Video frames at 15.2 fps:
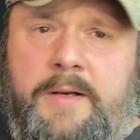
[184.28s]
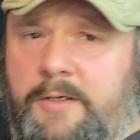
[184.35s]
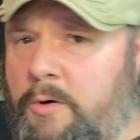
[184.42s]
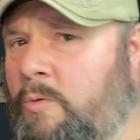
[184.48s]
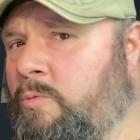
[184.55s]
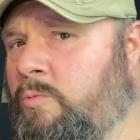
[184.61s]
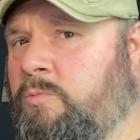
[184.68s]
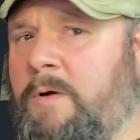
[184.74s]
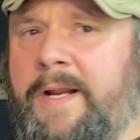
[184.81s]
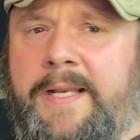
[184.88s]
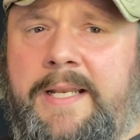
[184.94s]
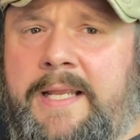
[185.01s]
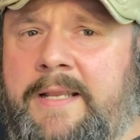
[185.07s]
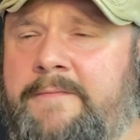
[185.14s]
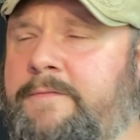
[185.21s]
and go
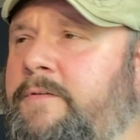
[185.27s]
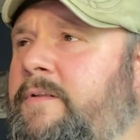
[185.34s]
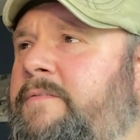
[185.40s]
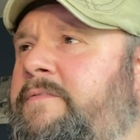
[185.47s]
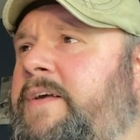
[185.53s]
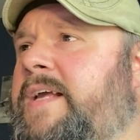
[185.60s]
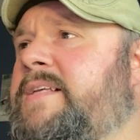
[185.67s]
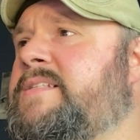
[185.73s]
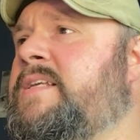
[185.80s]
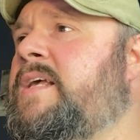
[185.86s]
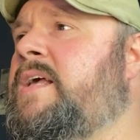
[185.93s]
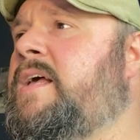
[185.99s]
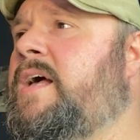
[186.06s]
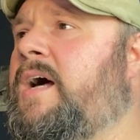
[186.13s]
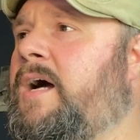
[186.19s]
right in for the face.
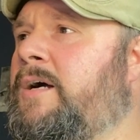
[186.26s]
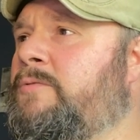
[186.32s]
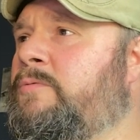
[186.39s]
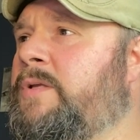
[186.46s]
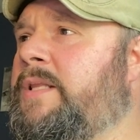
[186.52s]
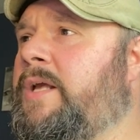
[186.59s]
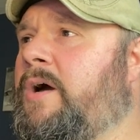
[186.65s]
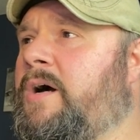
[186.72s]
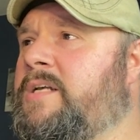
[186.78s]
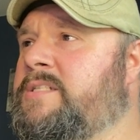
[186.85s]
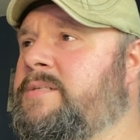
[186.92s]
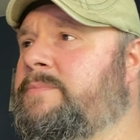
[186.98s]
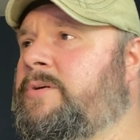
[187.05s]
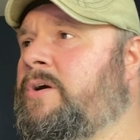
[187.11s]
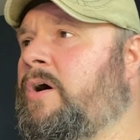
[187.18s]
Really
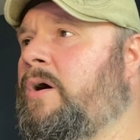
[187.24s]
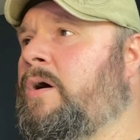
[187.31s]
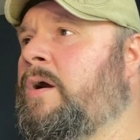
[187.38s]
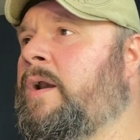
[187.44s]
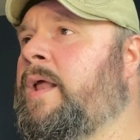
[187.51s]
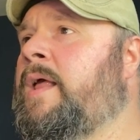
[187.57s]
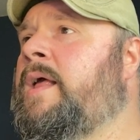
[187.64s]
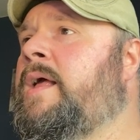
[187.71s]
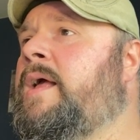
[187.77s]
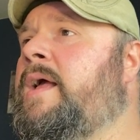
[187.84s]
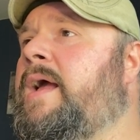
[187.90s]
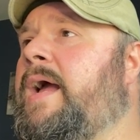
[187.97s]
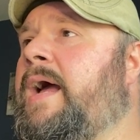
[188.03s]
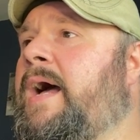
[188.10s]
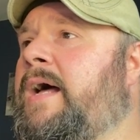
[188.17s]
awesome card.
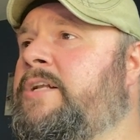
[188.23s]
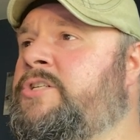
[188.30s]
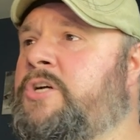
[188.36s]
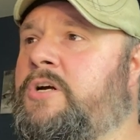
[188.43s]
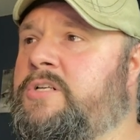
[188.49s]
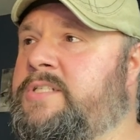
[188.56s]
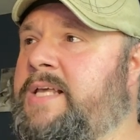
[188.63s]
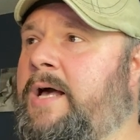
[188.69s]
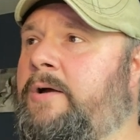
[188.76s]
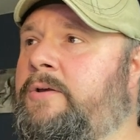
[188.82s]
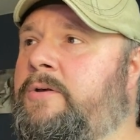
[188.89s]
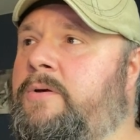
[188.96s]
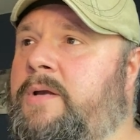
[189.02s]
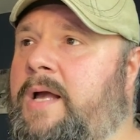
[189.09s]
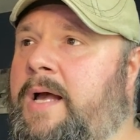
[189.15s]
Char's
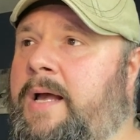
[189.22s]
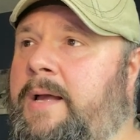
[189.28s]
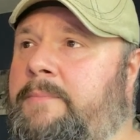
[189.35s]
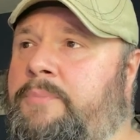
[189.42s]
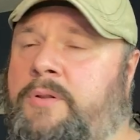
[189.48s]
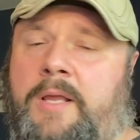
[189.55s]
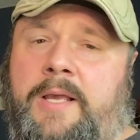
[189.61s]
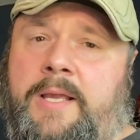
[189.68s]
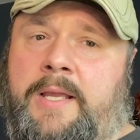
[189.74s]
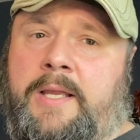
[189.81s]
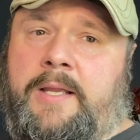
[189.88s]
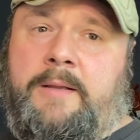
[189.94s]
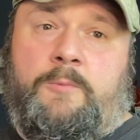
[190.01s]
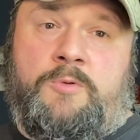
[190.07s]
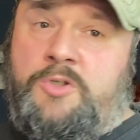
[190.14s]
Galgoog, I'm
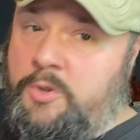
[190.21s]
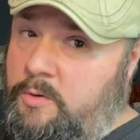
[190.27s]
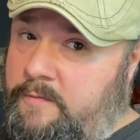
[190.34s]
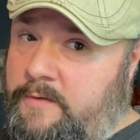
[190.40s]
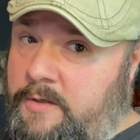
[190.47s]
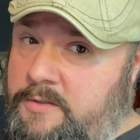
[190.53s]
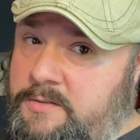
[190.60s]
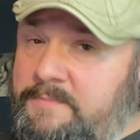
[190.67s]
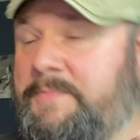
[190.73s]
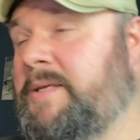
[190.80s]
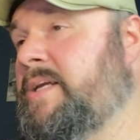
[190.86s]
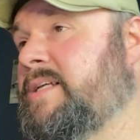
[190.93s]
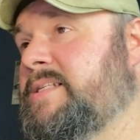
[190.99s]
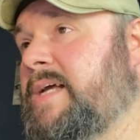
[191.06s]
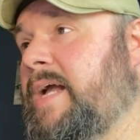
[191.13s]
playing 2 of those
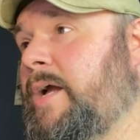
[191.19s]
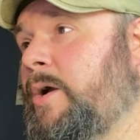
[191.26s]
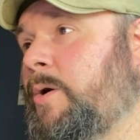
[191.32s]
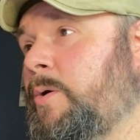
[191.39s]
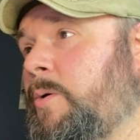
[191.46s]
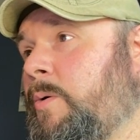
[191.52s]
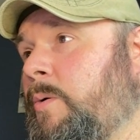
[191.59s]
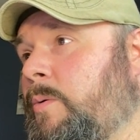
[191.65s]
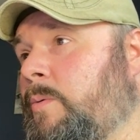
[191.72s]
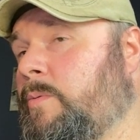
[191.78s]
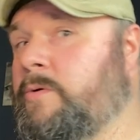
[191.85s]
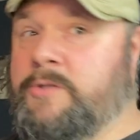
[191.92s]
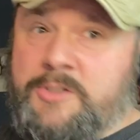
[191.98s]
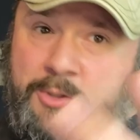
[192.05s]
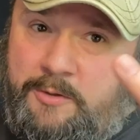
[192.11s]
because I
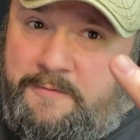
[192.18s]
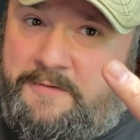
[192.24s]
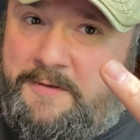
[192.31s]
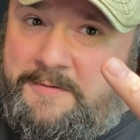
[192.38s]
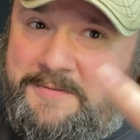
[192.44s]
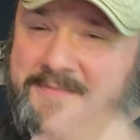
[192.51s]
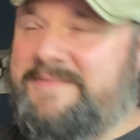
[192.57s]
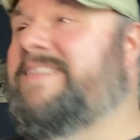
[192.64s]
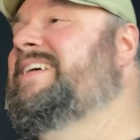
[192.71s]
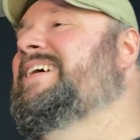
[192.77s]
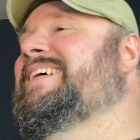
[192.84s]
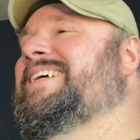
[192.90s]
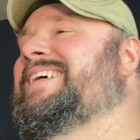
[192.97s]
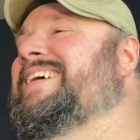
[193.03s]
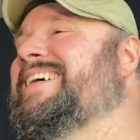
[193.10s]
own 2 of those.
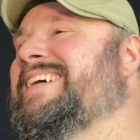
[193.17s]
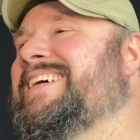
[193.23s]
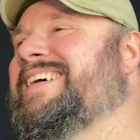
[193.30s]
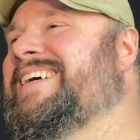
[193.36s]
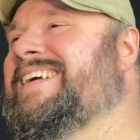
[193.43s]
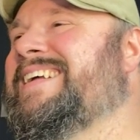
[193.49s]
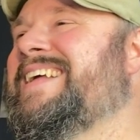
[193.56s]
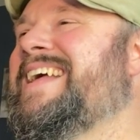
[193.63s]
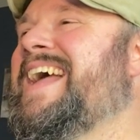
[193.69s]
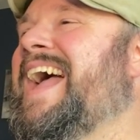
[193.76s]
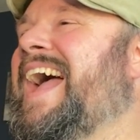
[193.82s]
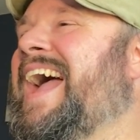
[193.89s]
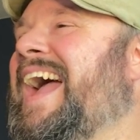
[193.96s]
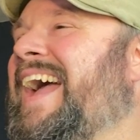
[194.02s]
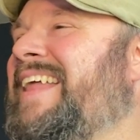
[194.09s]

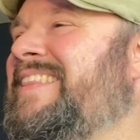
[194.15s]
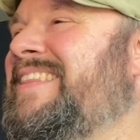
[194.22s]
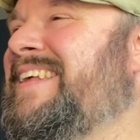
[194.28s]
And